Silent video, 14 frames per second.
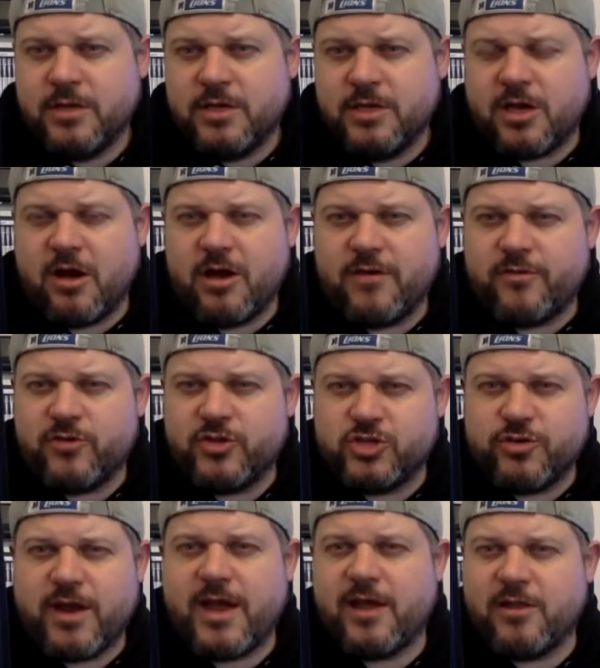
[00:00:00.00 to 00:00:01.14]
you're kind of on the
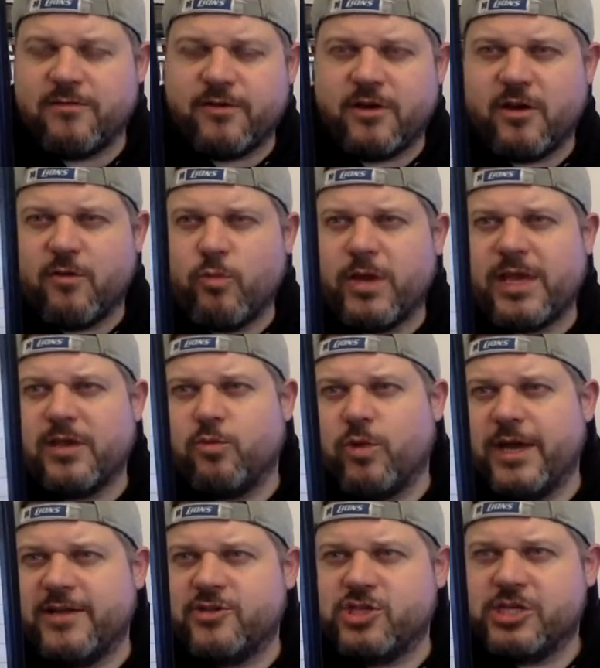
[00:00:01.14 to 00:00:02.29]
trail of a wicked
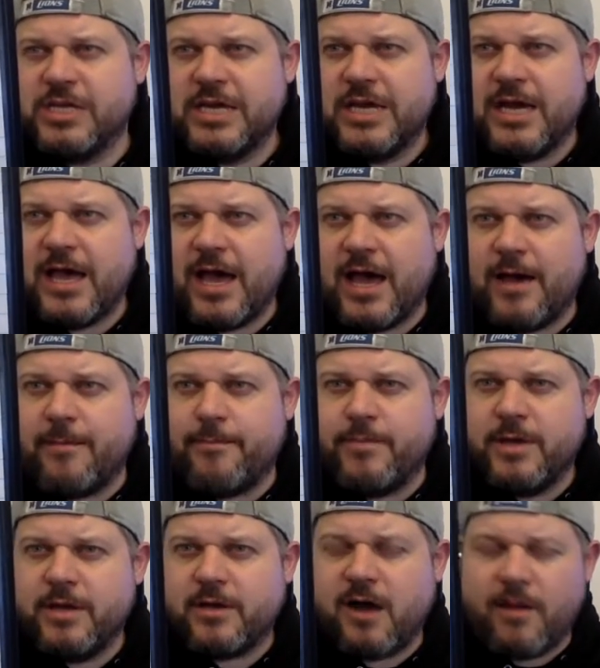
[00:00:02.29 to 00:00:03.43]
witch. Can't
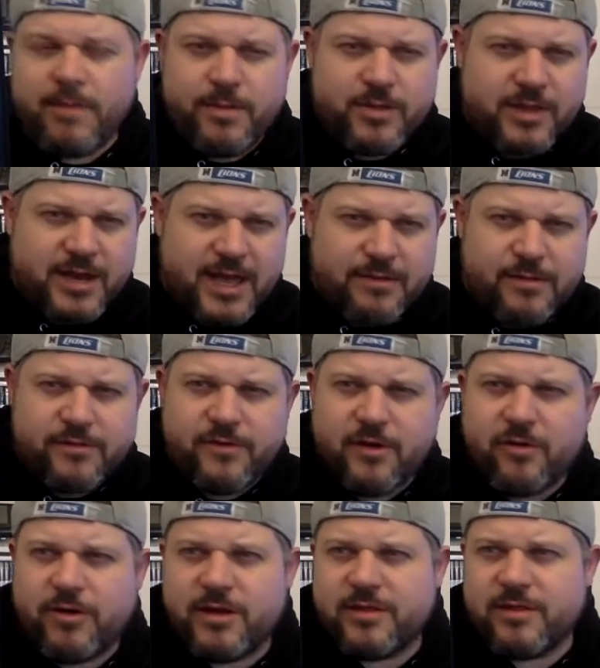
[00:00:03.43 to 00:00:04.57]
remember the name of her
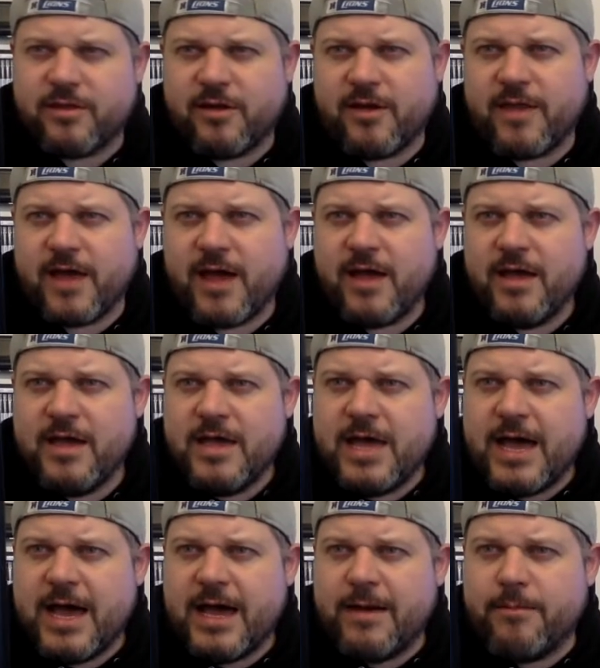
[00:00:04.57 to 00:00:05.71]
or anything like that.
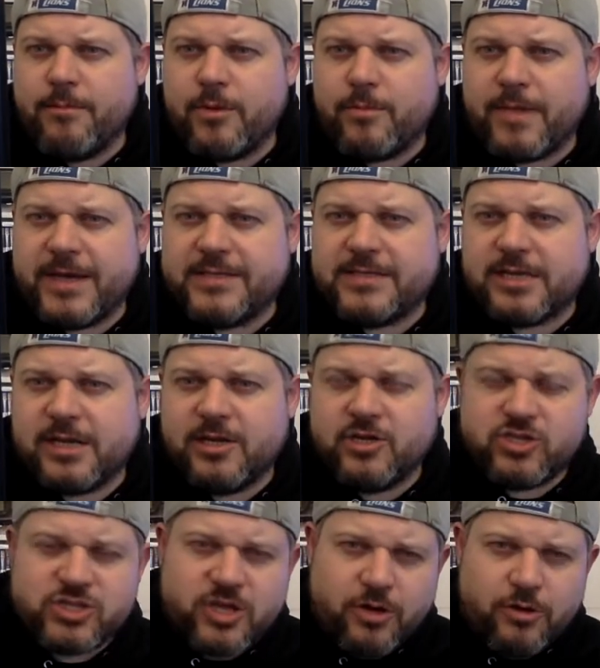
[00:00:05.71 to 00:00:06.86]
But basically, you
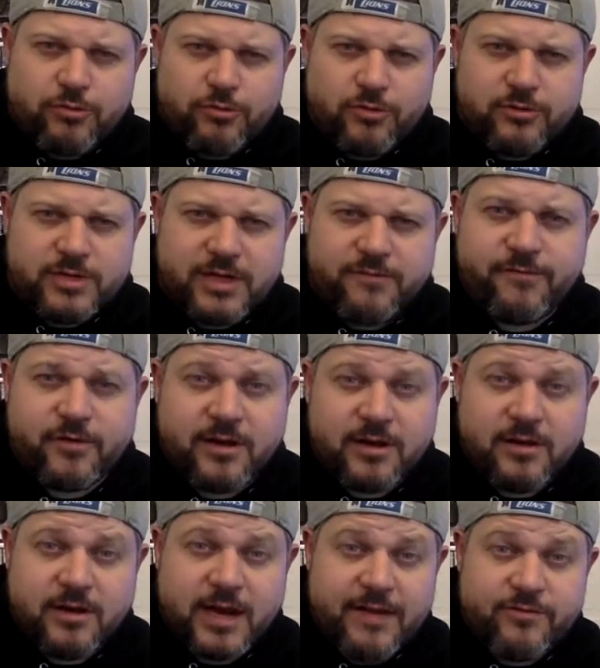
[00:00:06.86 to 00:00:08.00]
just go through different
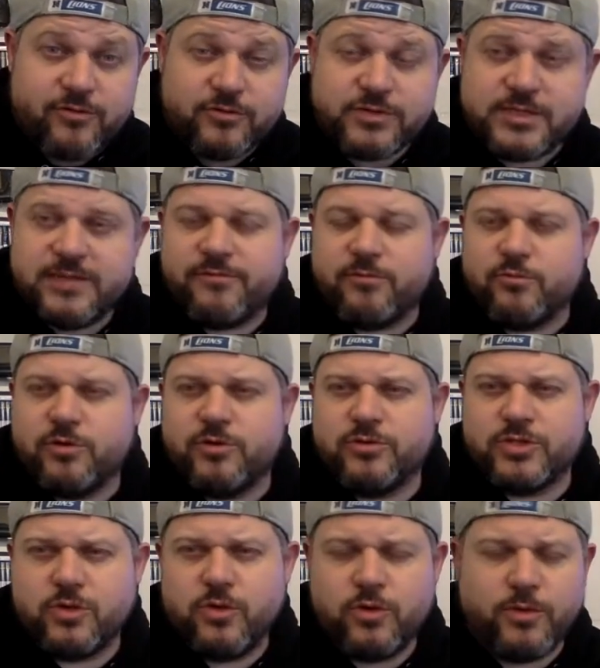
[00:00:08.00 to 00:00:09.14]
levels, different worlds,
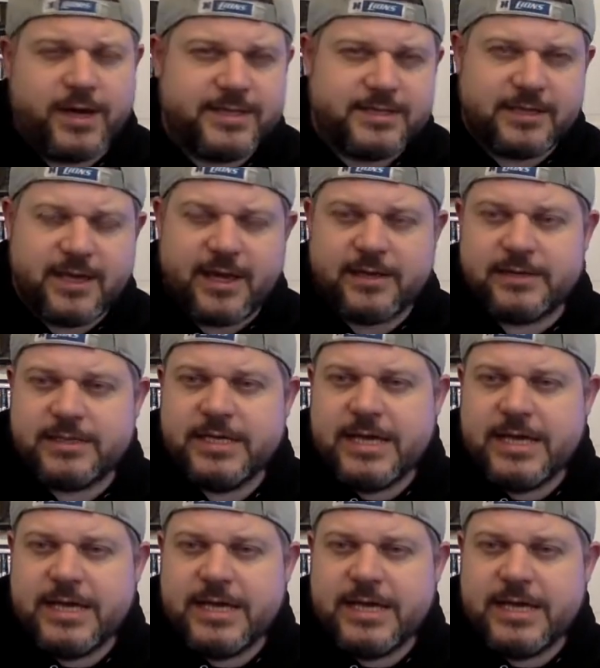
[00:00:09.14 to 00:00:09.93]
all the way to the end.